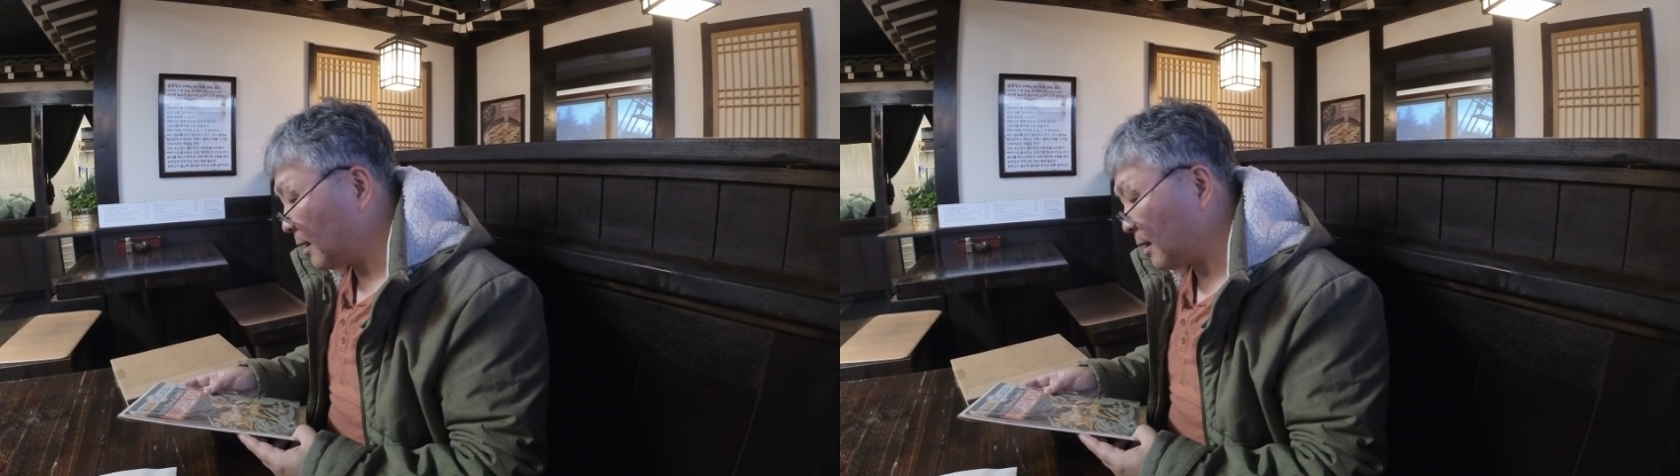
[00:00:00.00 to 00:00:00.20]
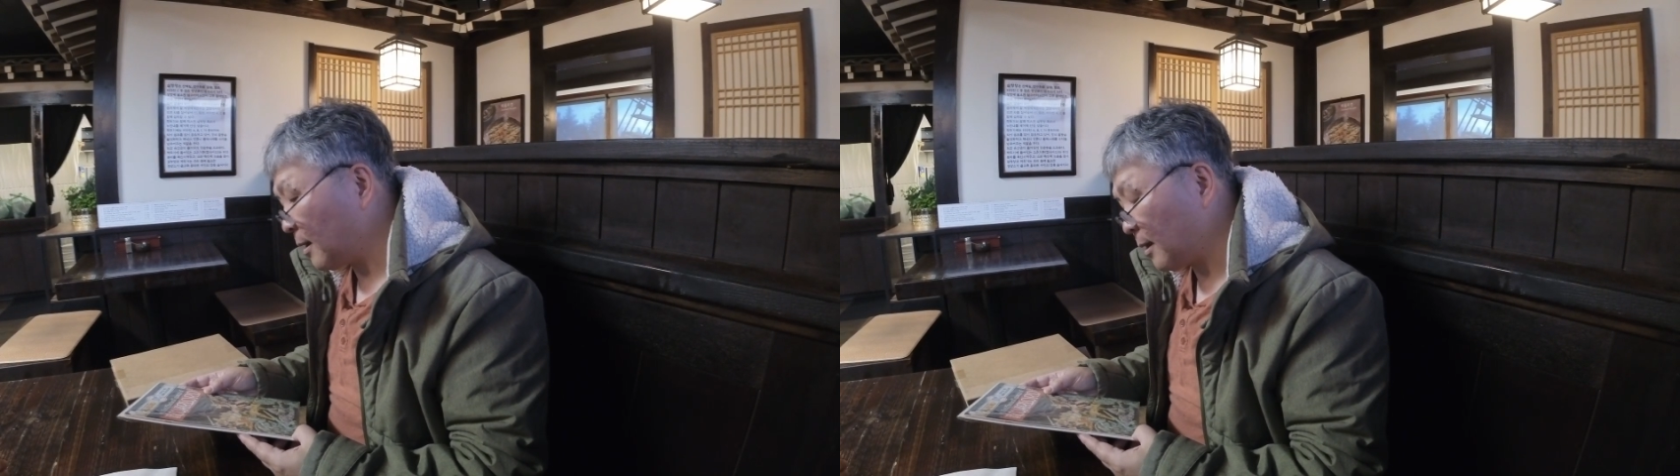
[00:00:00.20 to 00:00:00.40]

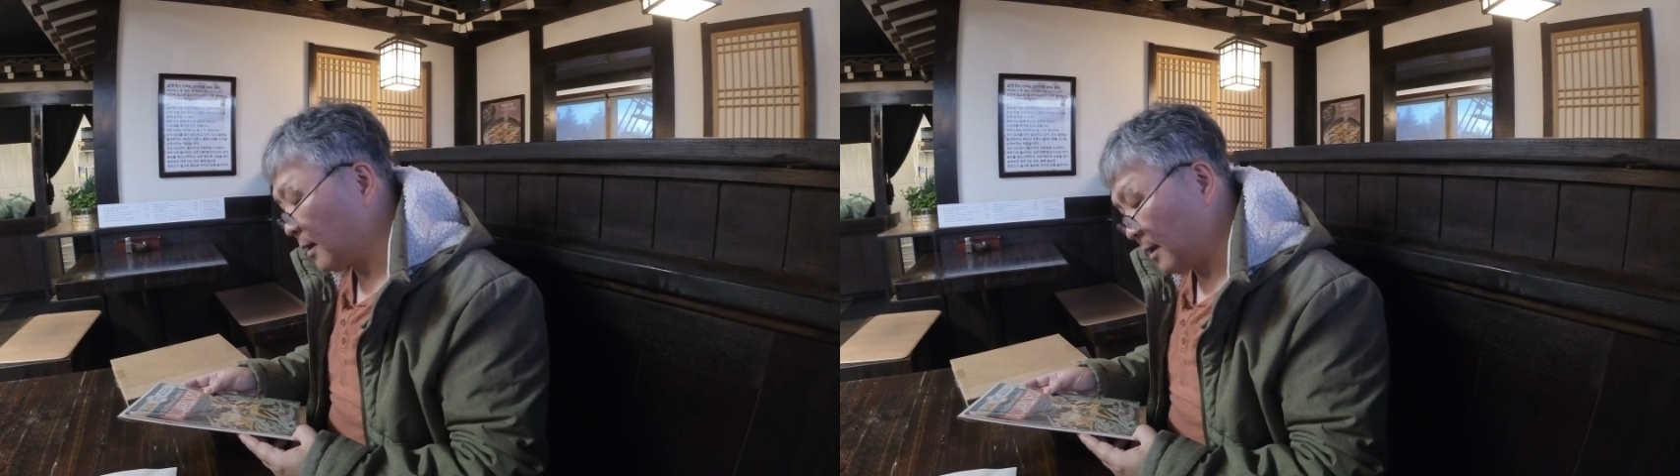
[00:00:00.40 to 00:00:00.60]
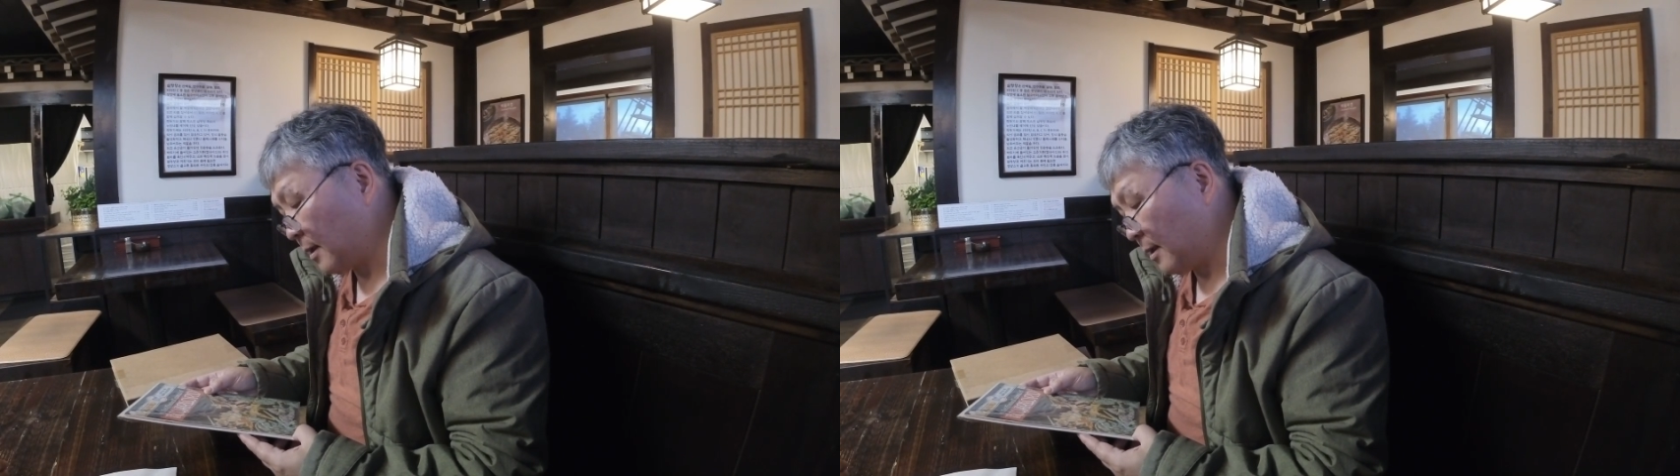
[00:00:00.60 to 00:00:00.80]
it's
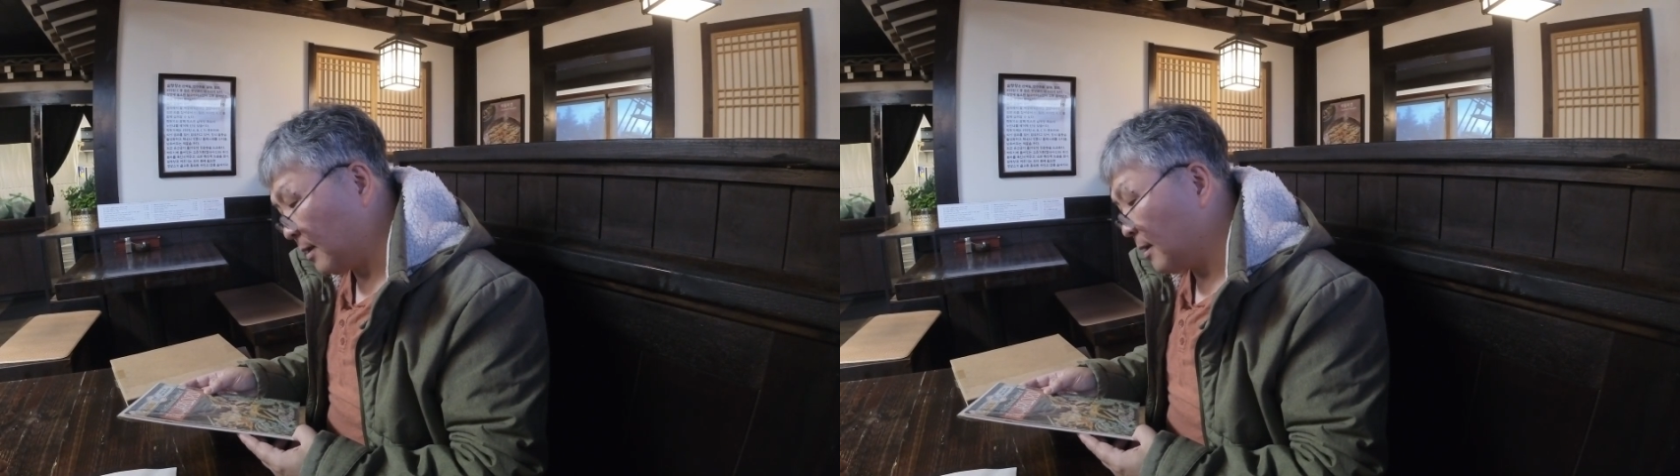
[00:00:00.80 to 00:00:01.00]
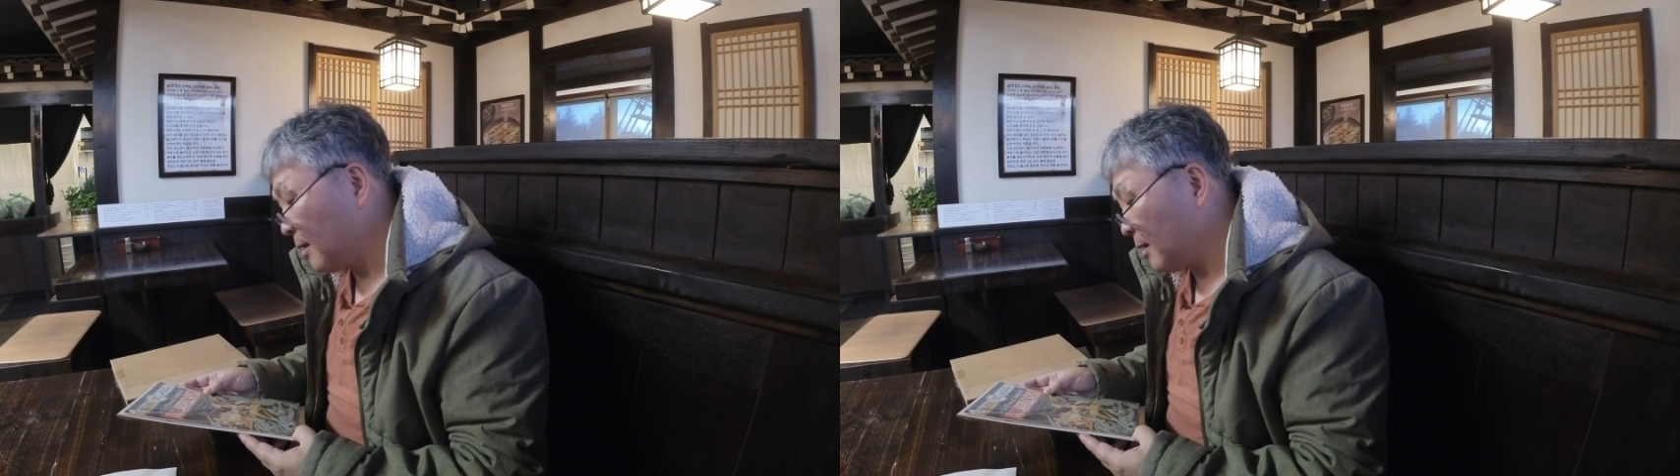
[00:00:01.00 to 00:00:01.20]
actually
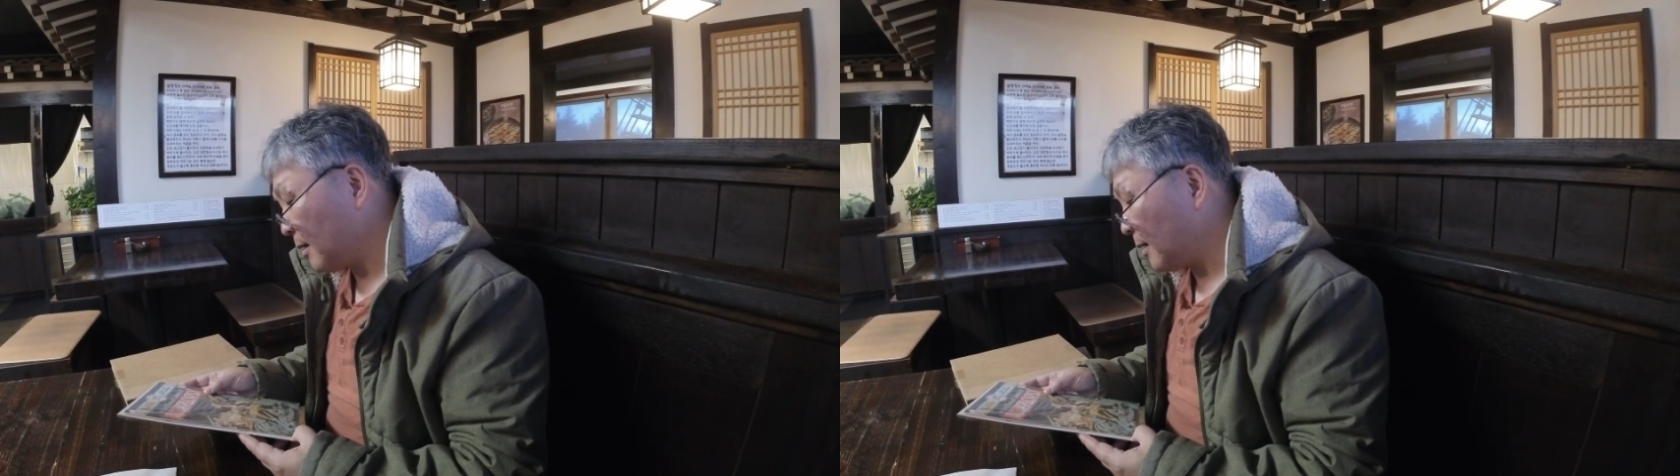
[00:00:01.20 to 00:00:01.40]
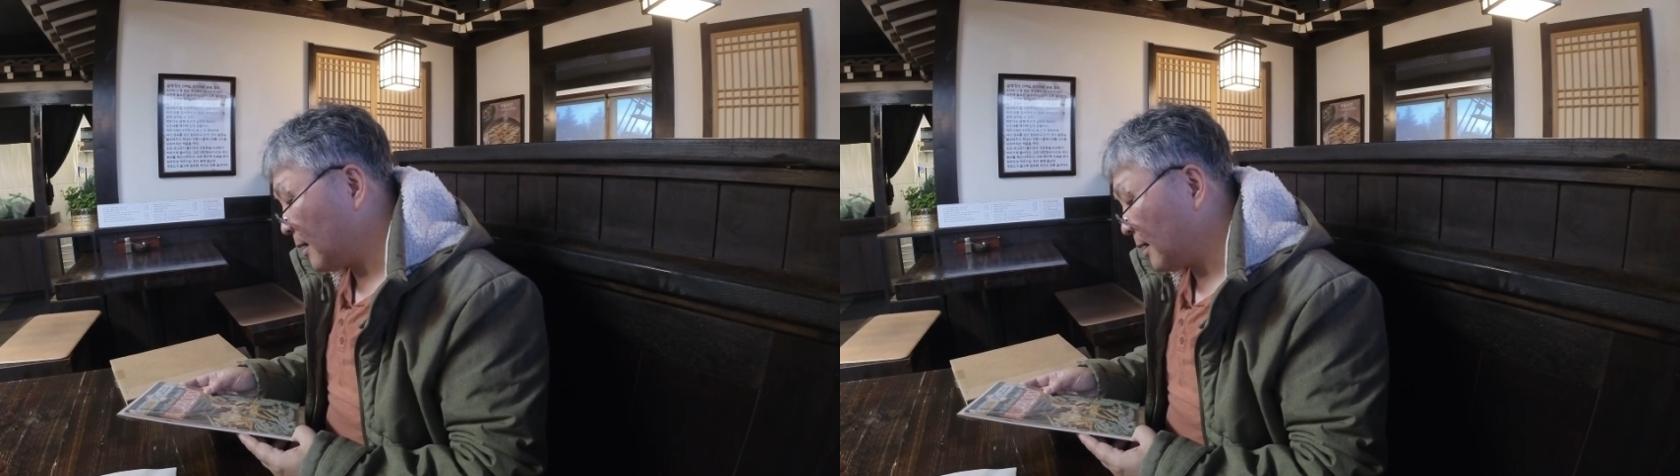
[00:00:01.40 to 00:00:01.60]
really good.
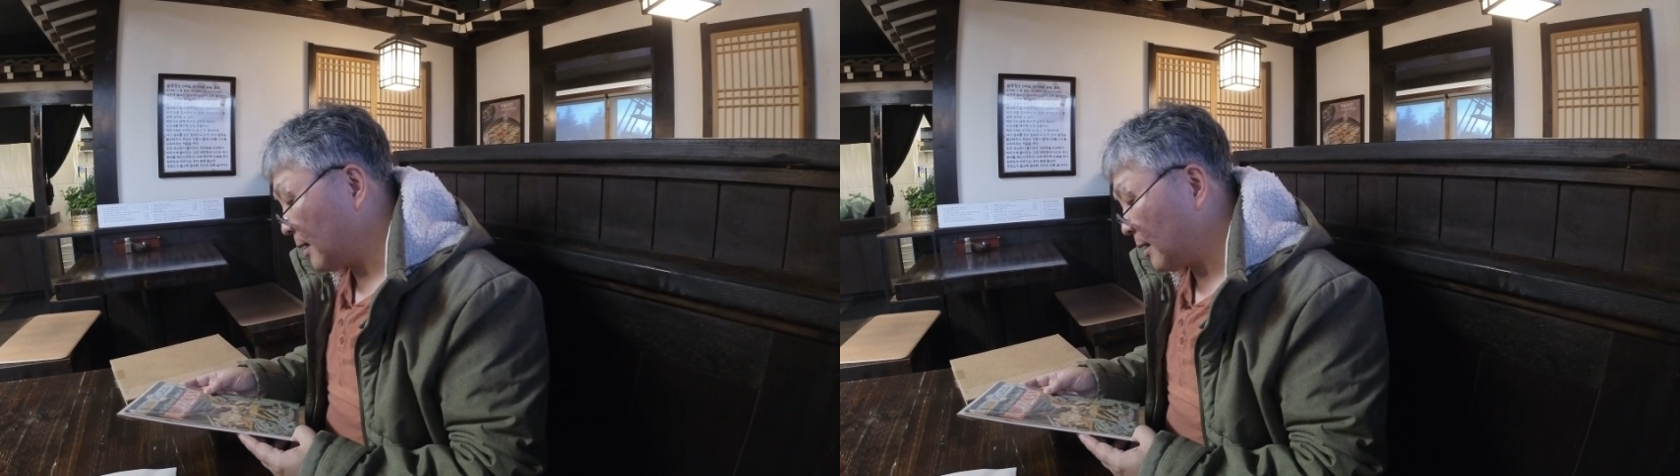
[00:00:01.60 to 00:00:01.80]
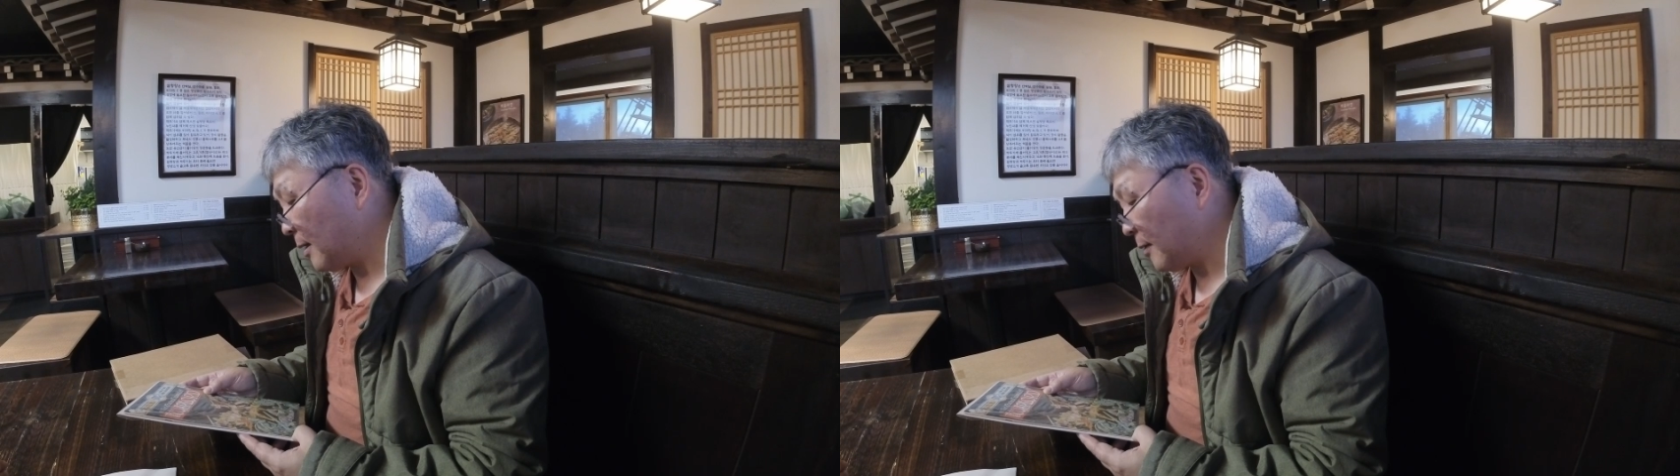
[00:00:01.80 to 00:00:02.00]
So, yeah.